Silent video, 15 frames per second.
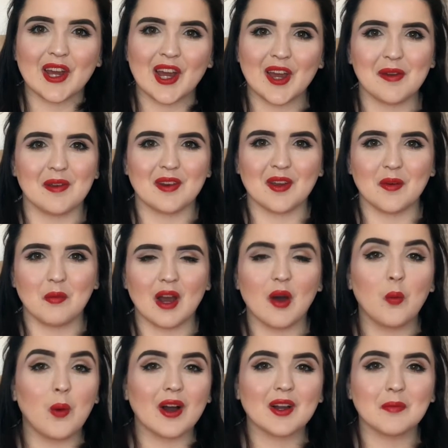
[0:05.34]
I hope you're doing
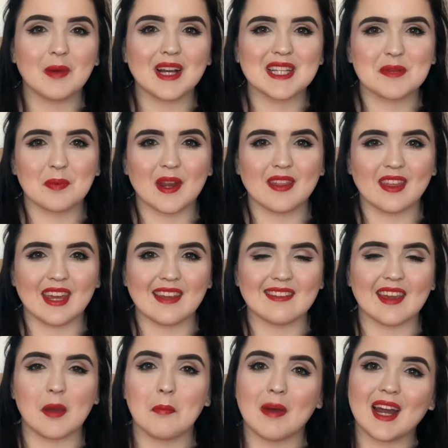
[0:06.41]
well. Welcome back to Breathe
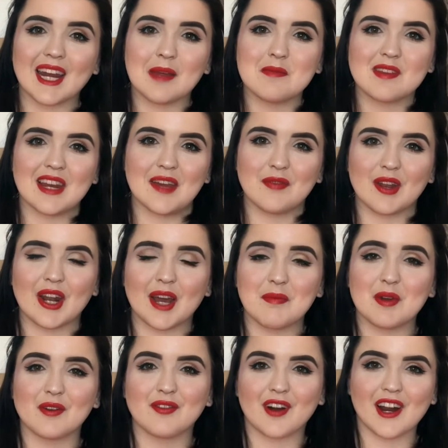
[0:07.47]
Easy. My name's Liv and
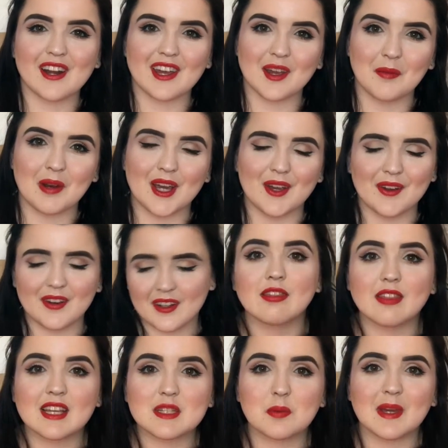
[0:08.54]
I'm your Friday
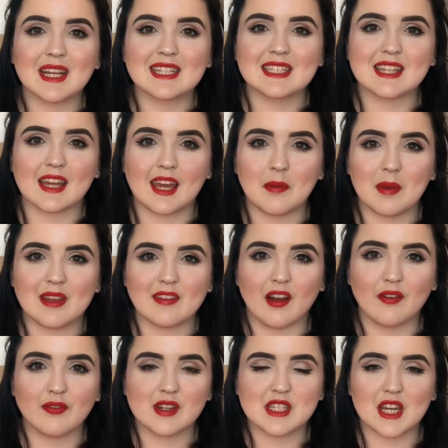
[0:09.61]
upload. This week's theme is
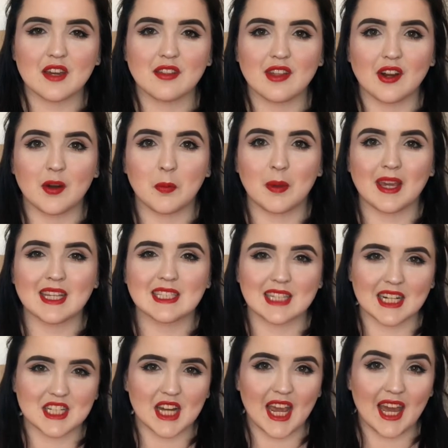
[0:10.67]
our physiotherapy
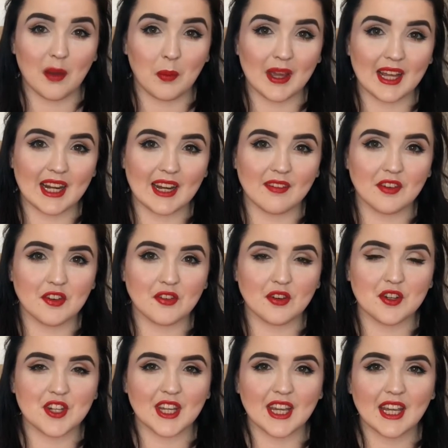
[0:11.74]
/ airway clearance
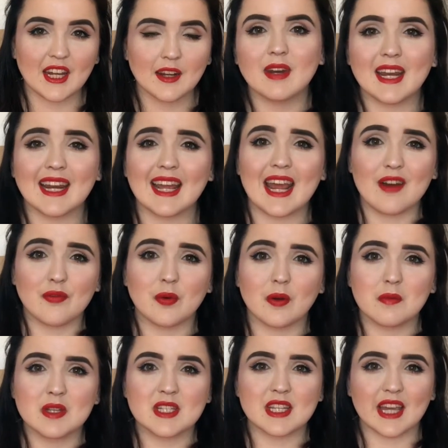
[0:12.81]
routine. Nearly
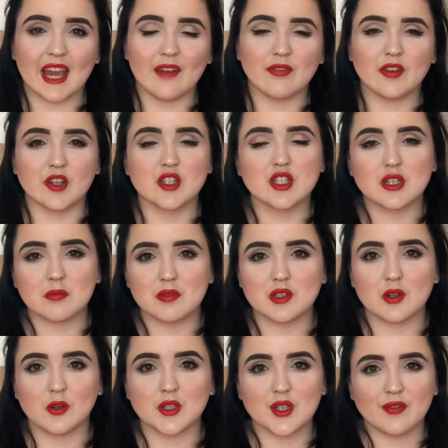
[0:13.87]
everyone with CF does some
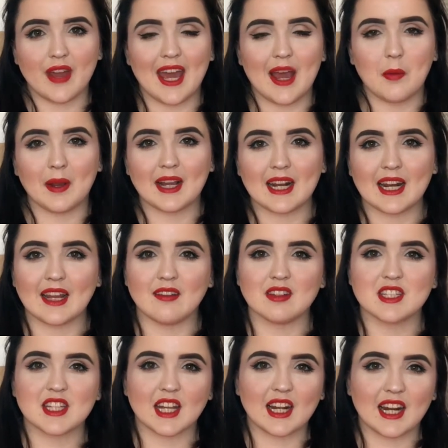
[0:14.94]
sort of airway
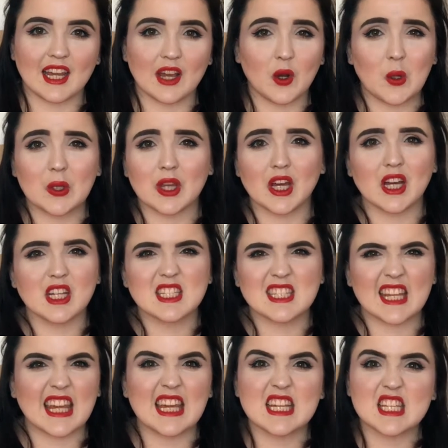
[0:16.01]
clearance to clear all the
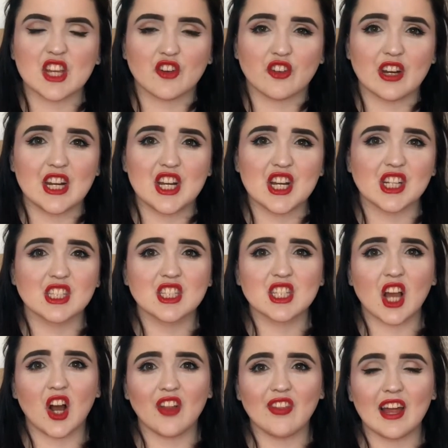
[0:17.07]
sticky secretions
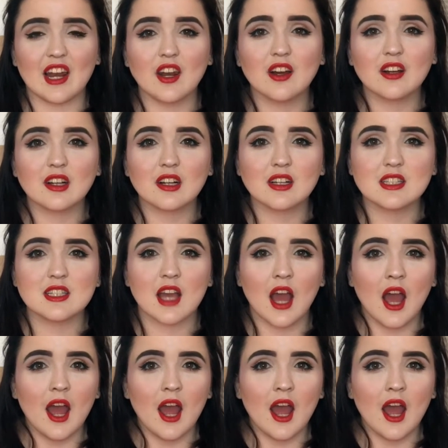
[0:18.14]
on their lungs.